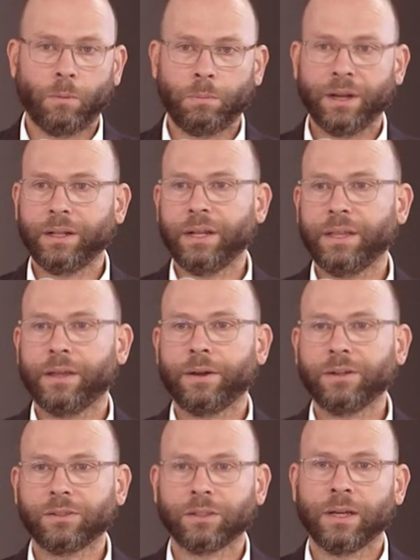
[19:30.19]
completely
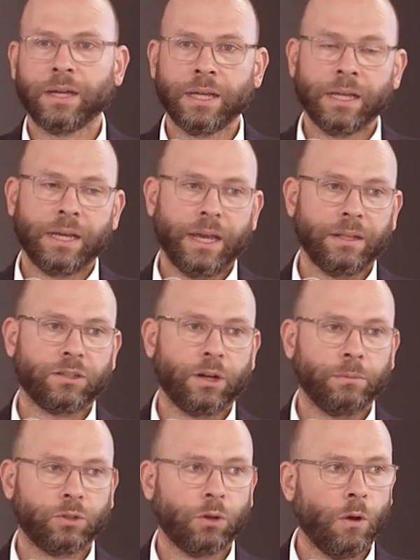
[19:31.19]
theirs in
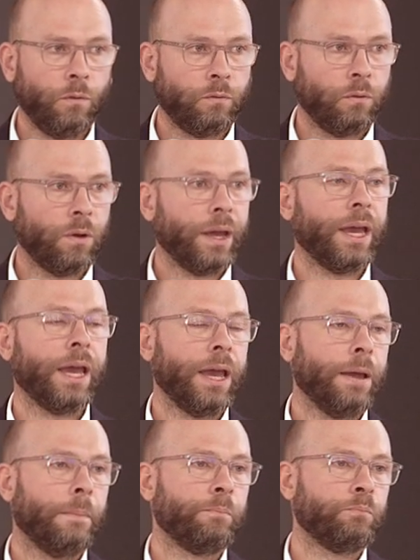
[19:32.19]
terms of
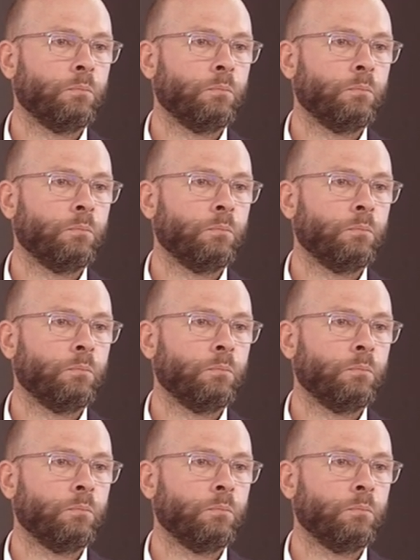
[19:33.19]
uh,